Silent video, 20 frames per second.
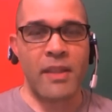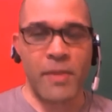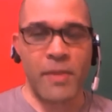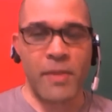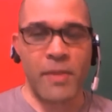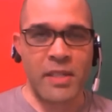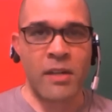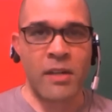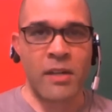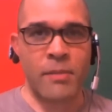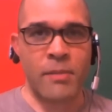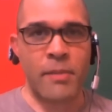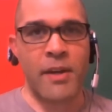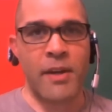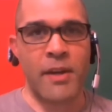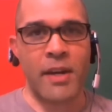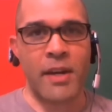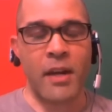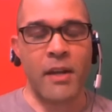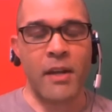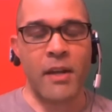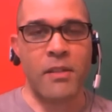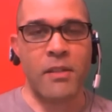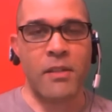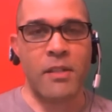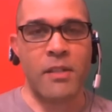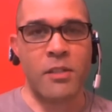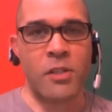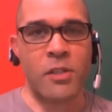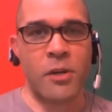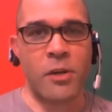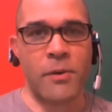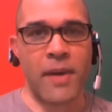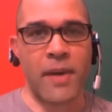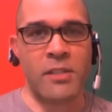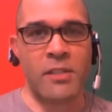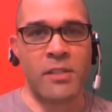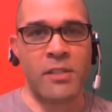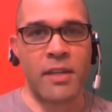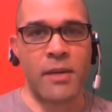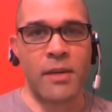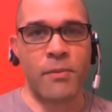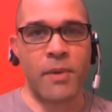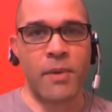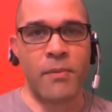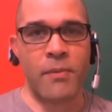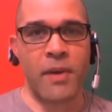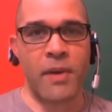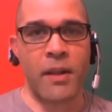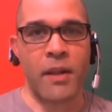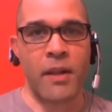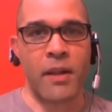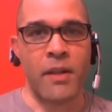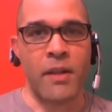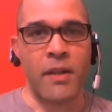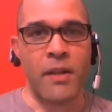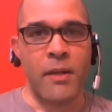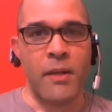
And then we talked about it on the show actually, and it went well.